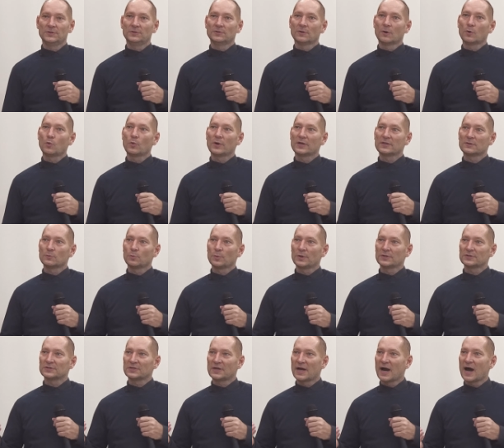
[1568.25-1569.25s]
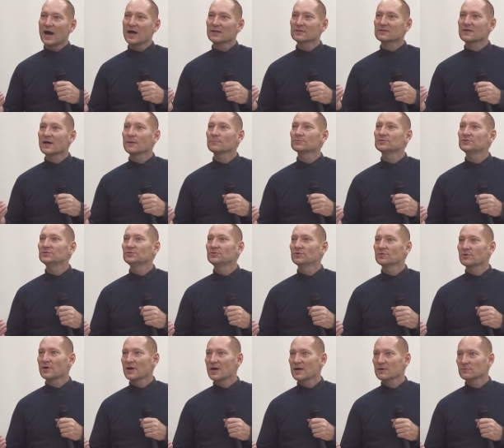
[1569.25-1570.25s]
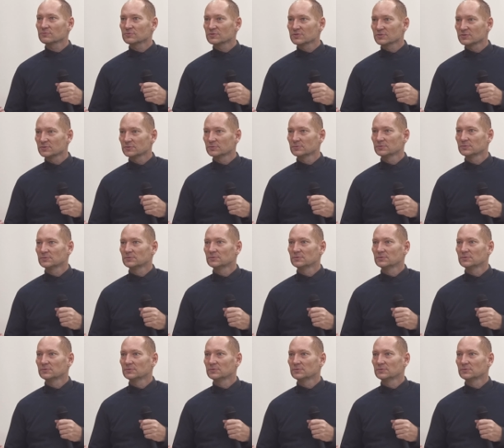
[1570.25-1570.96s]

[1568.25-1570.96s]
You know, when, when God comes into your house,